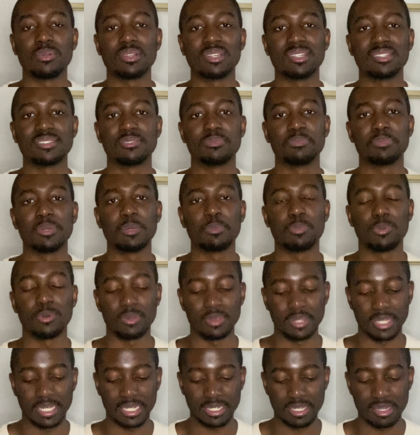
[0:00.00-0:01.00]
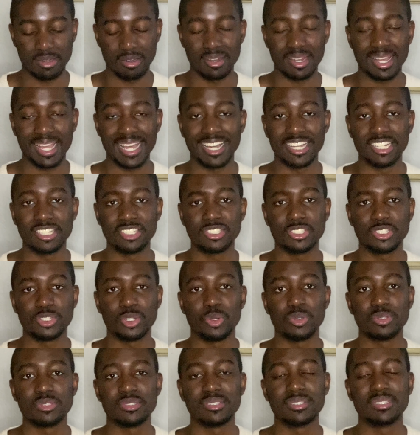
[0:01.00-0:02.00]
It's people that God had
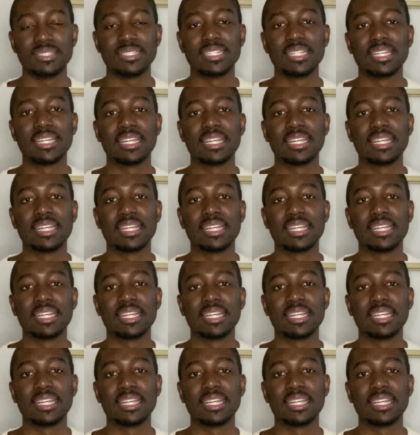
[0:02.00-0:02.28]
chosen